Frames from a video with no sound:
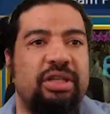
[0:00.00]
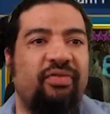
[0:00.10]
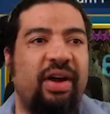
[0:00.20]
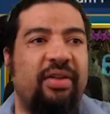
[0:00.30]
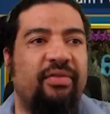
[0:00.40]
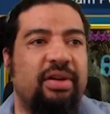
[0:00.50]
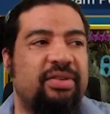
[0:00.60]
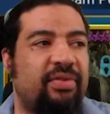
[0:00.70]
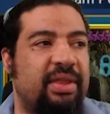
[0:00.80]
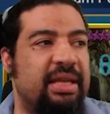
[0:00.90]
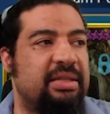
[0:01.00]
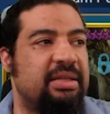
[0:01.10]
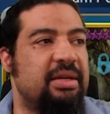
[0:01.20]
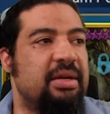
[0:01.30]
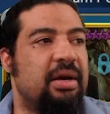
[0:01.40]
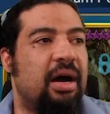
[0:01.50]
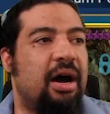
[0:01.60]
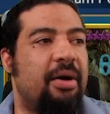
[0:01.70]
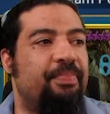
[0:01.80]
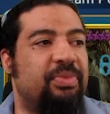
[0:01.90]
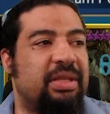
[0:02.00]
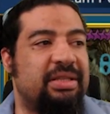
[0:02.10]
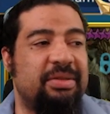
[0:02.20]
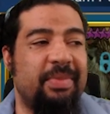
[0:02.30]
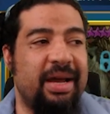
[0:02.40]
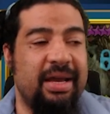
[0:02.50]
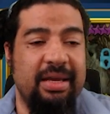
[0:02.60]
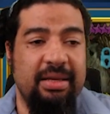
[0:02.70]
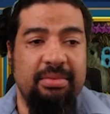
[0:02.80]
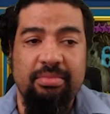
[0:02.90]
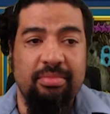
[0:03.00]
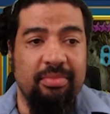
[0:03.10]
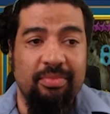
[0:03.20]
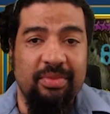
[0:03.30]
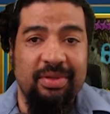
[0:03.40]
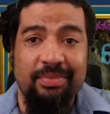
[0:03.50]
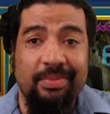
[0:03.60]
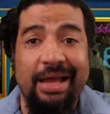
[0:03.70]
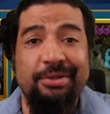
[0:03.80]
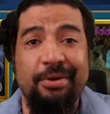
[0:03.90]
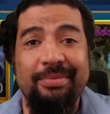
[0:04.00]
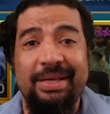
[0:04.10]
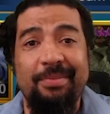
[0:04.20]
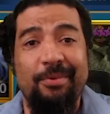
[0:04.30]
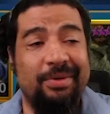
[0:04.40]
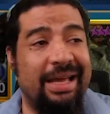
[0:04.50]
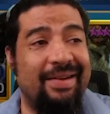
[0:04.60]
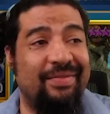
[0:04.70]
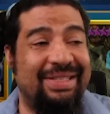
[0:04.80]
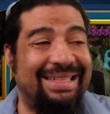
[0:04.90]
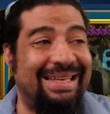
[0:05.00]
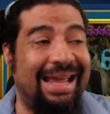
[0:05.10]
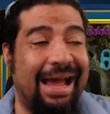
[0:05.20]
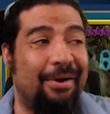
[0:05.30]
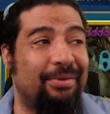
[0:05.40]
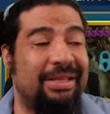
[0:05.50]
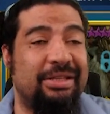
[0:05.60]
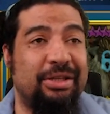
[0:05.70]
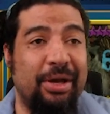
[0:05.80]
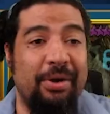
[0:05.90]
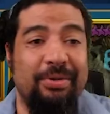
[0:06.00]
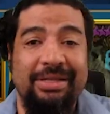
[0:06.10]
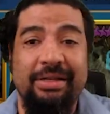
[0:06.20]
just fine for us for this. This is my Ice Golem team. We'll kind of see how this goes